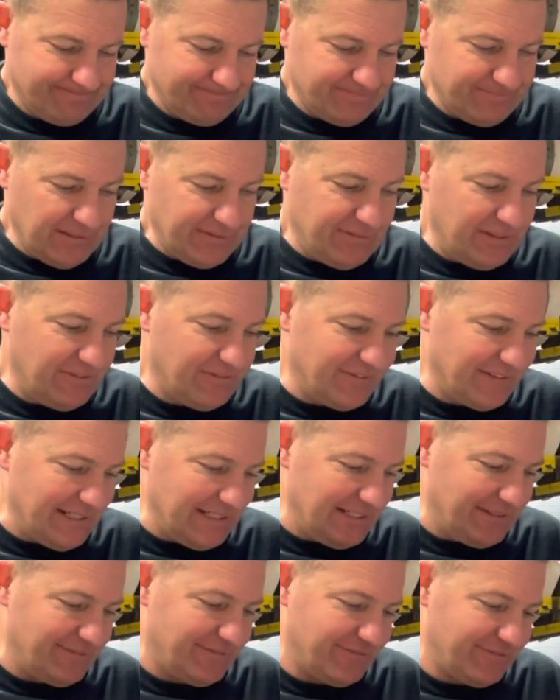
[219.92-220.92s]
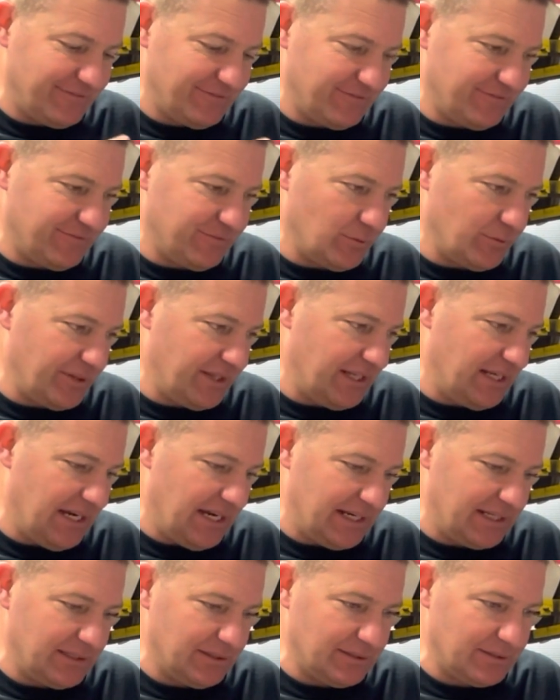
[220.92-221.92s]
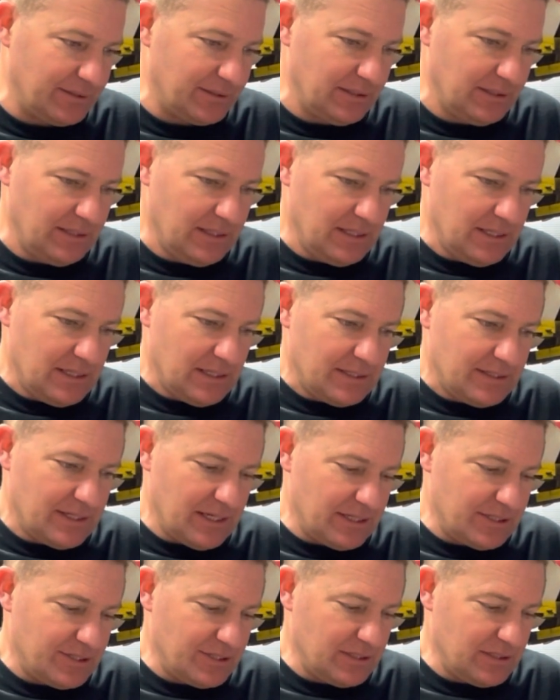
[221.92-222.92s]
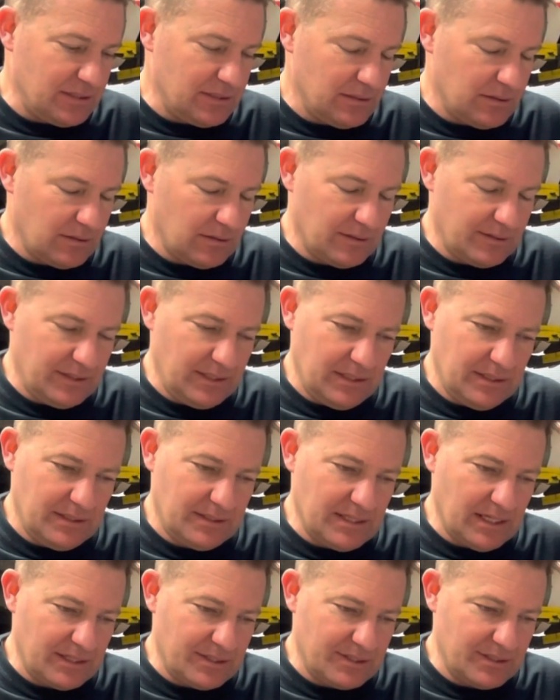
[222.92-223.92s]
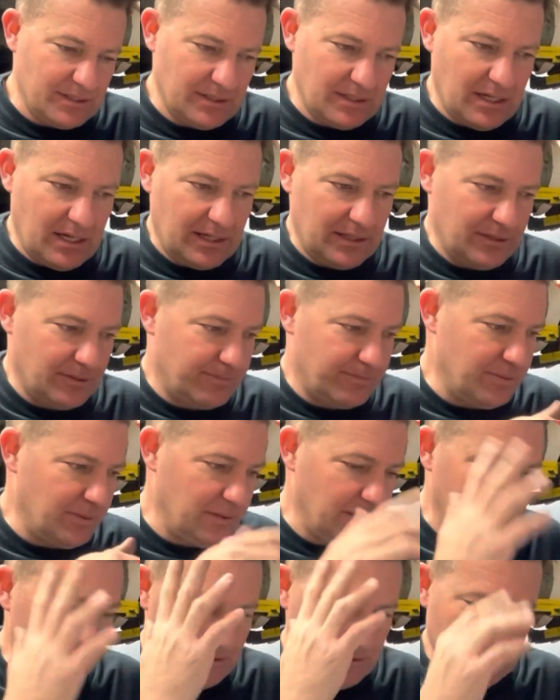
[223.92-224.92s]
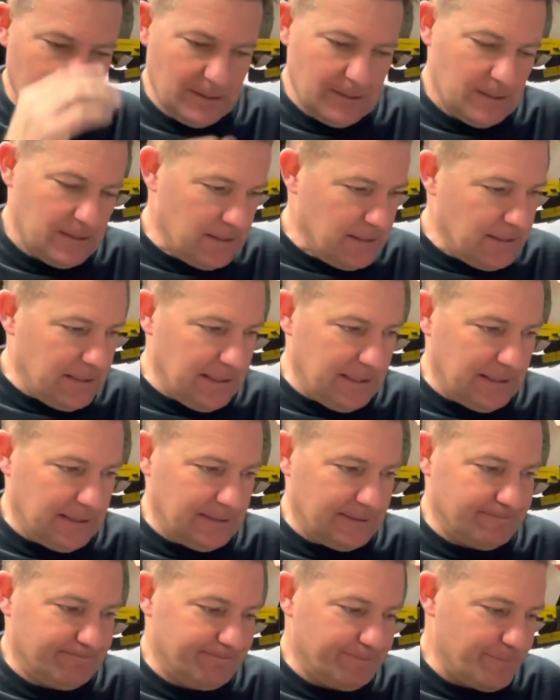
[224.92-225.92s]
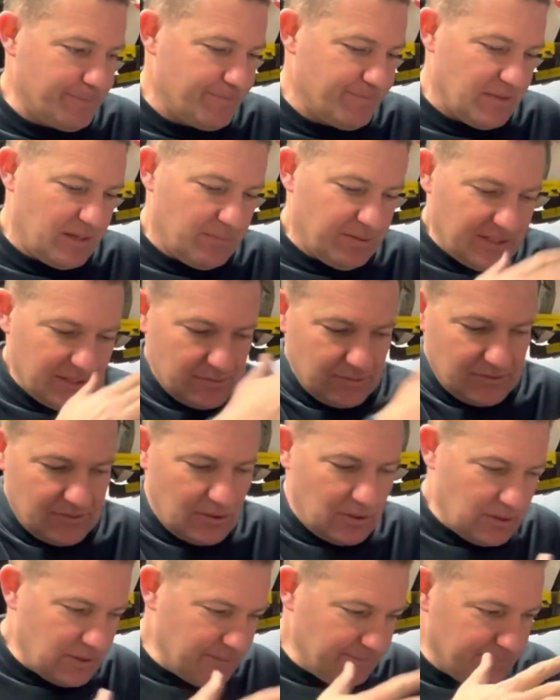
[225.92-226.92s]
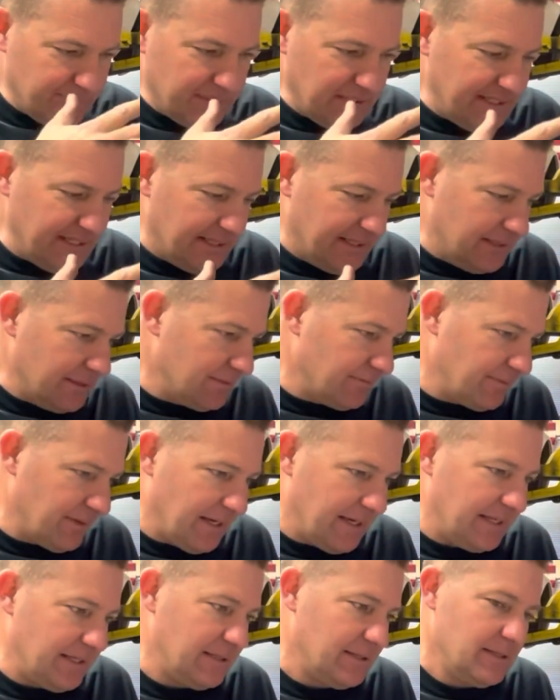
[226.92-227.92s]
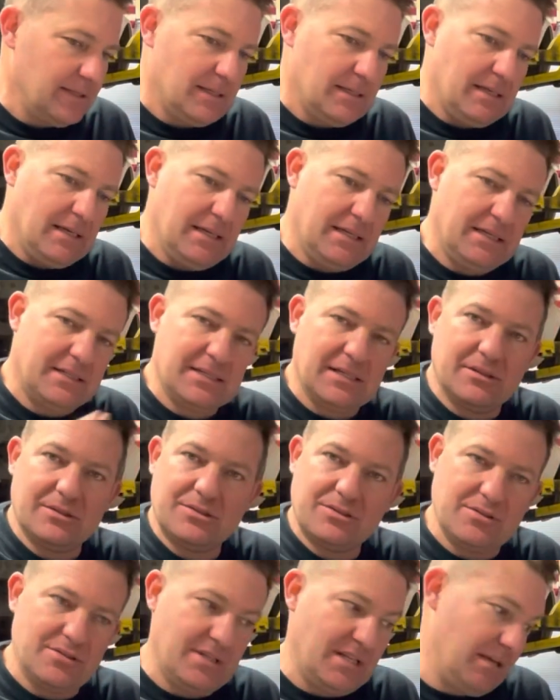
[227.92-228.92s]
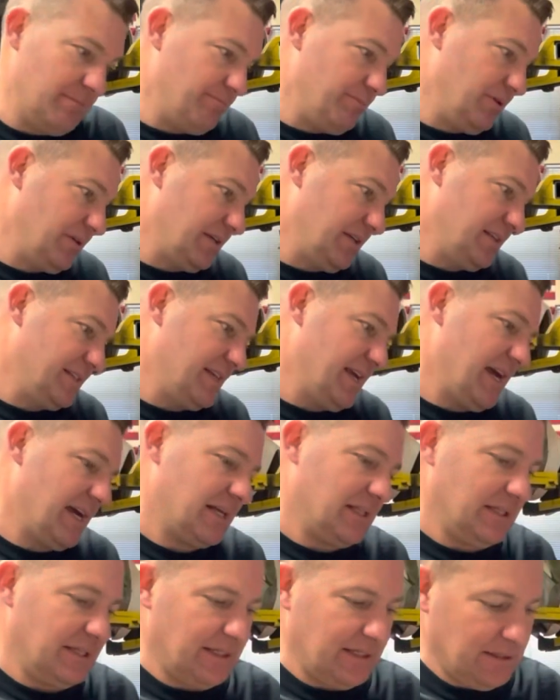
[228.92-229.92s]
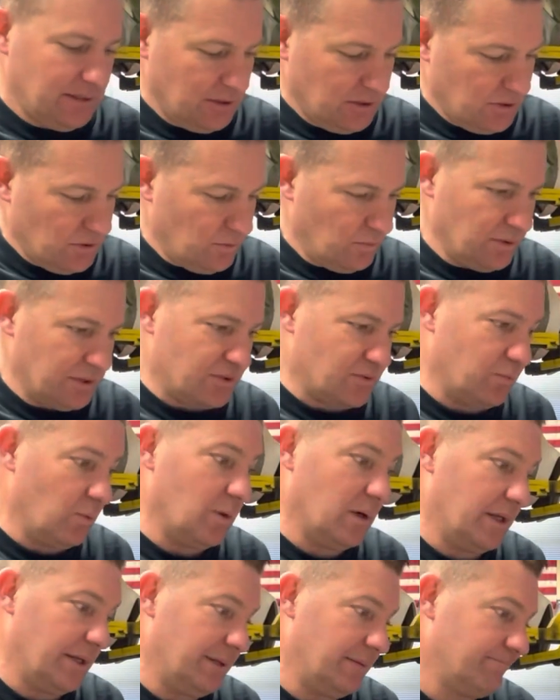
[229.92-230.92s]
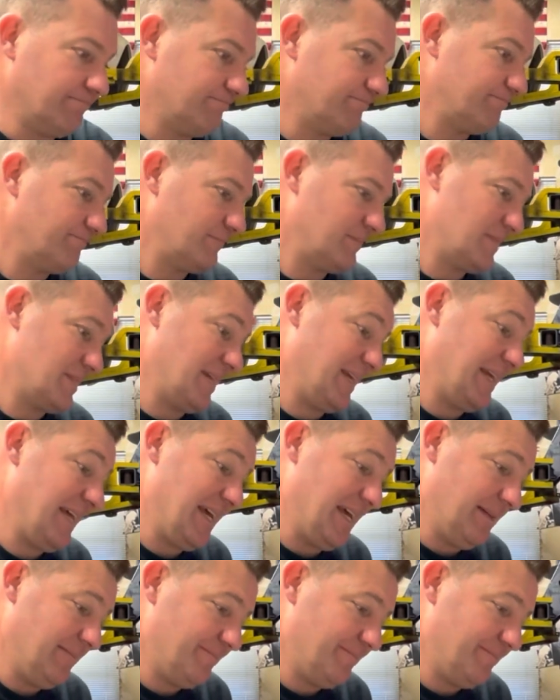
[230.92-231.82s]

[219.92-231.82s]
55 for the idler tension, or the tension idler pulley. But this was all complete, right? And it tells you in that book exactly which one to get.